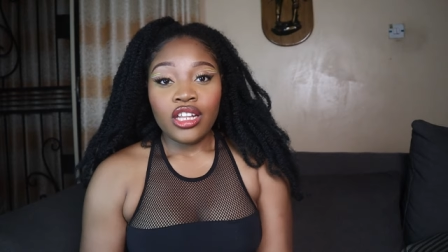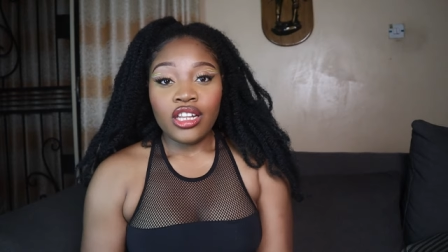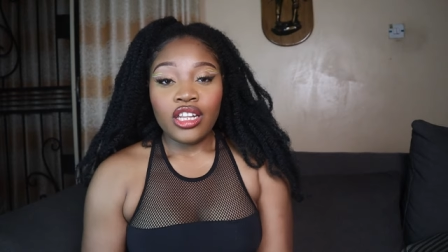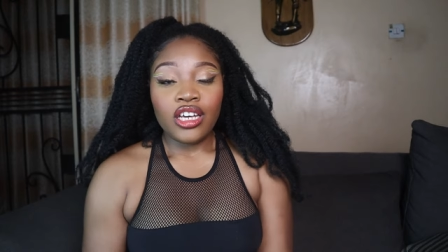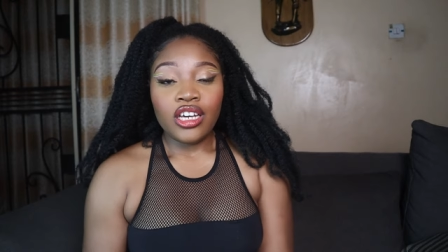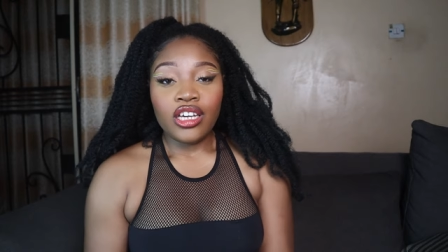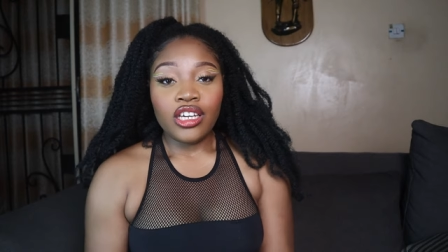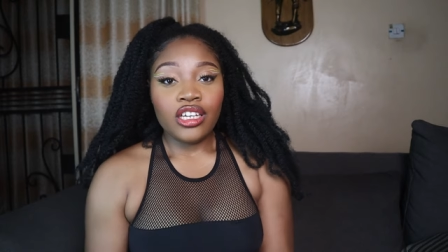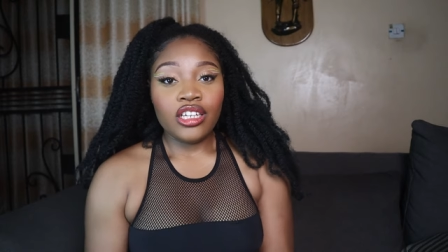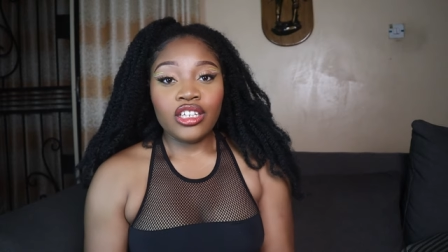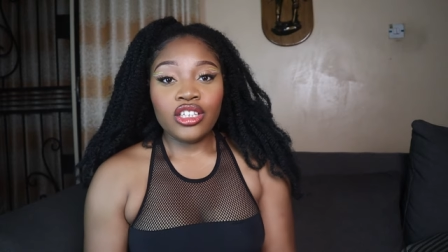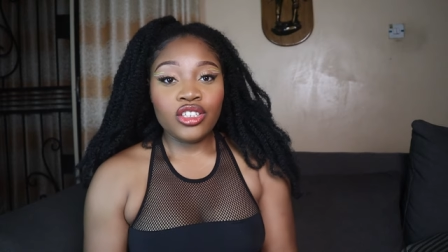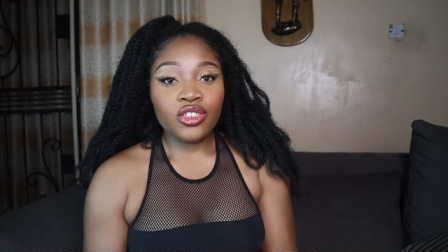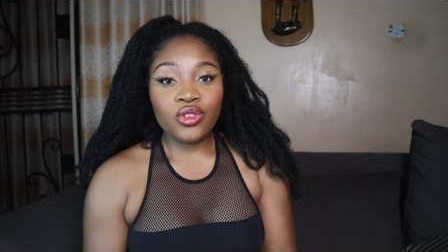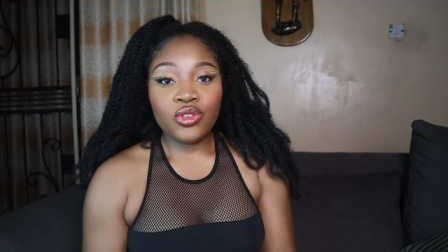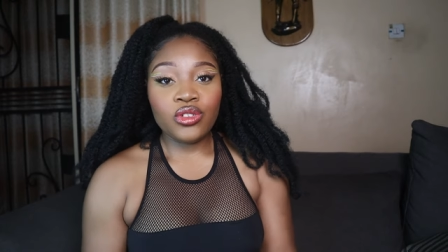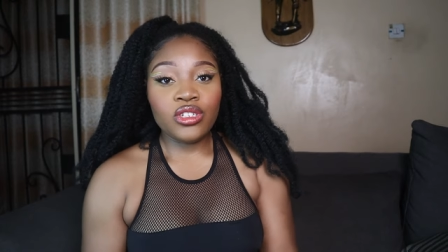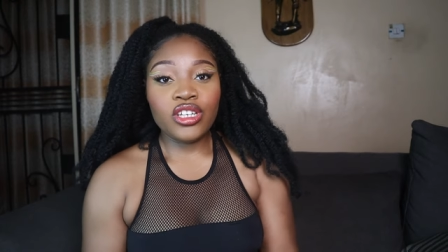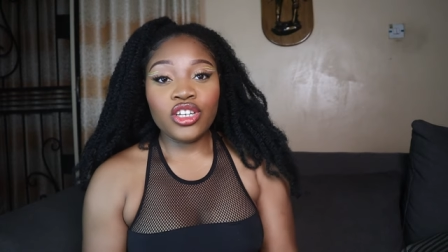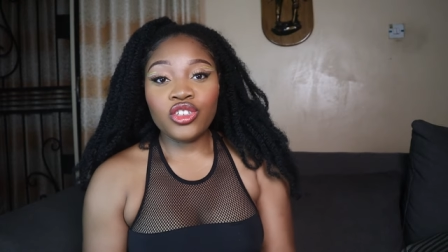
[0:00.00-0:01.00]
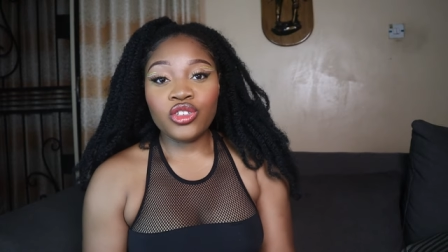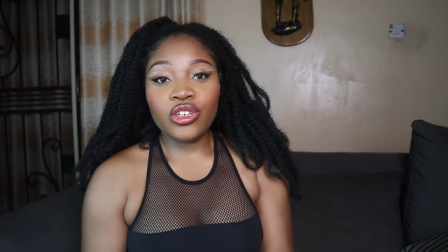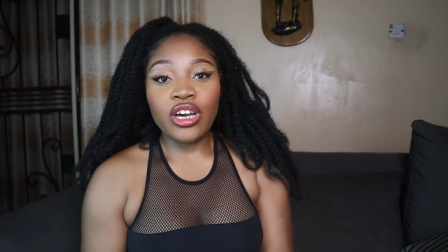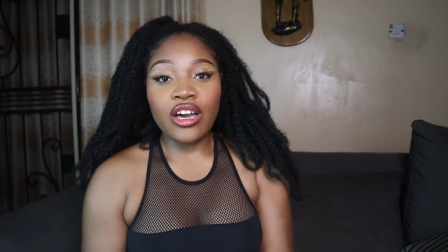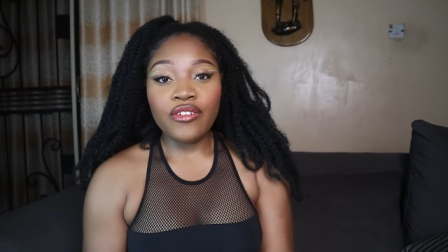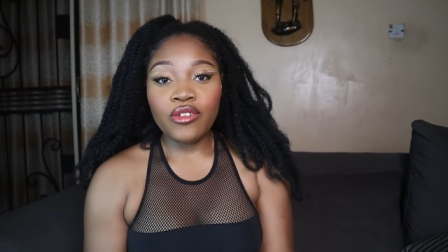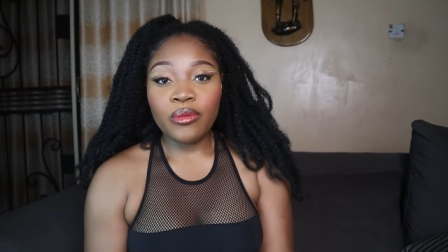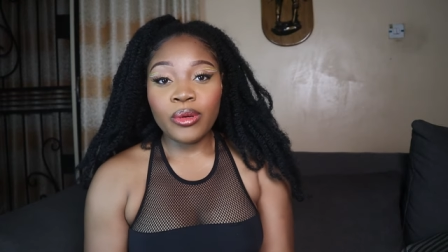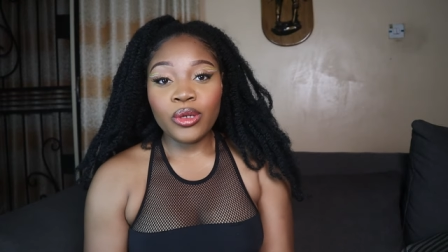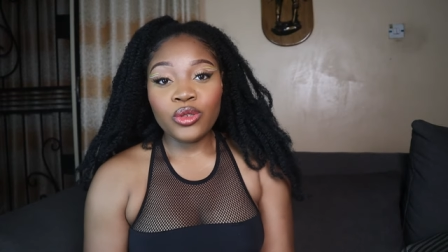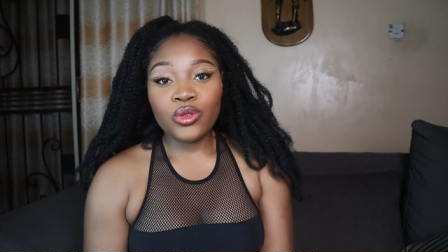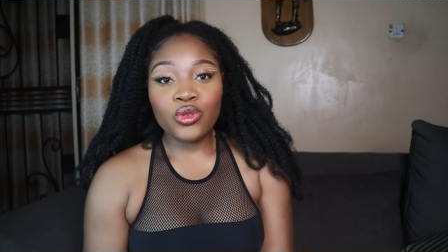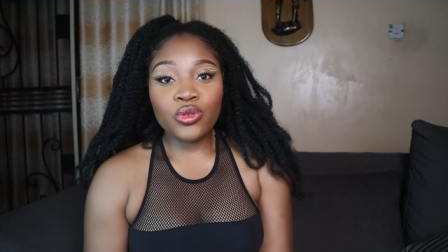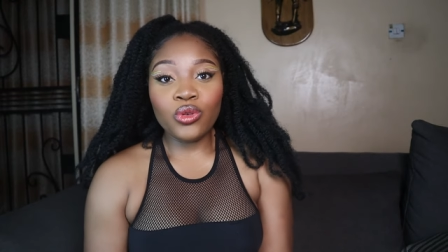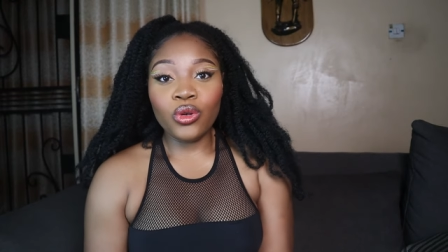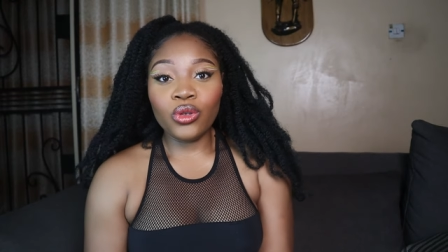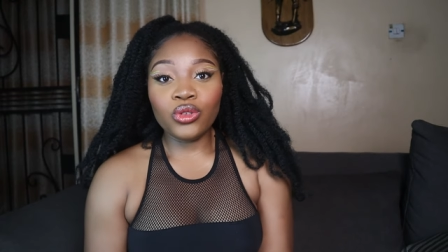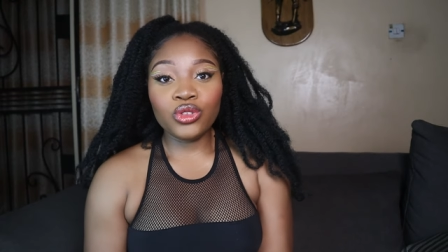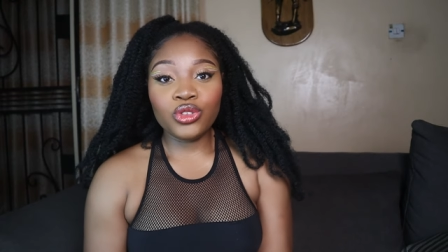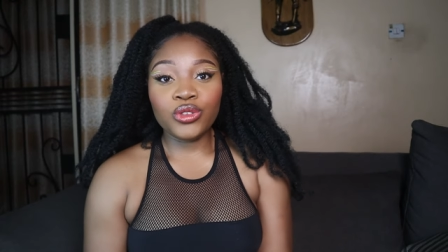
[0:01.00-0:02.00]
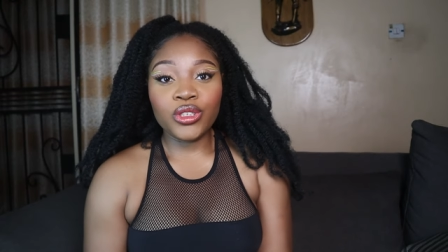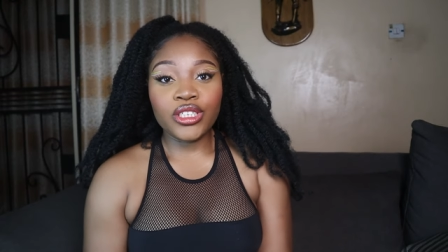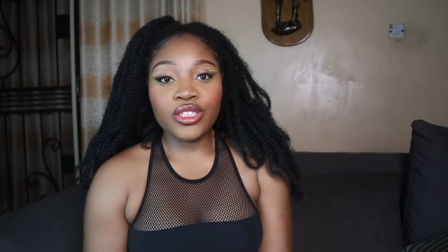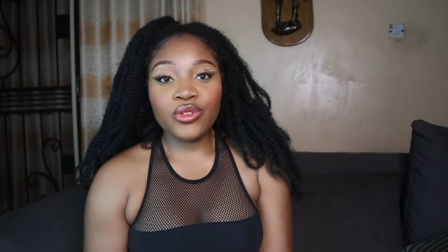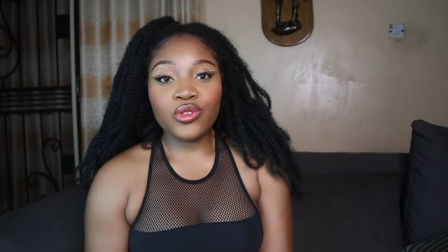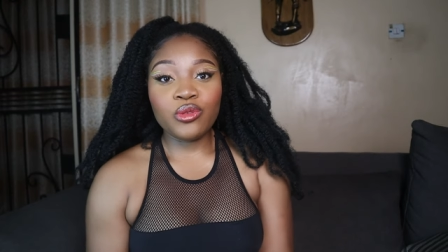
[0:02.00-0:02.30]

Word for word: Like today you have about 200,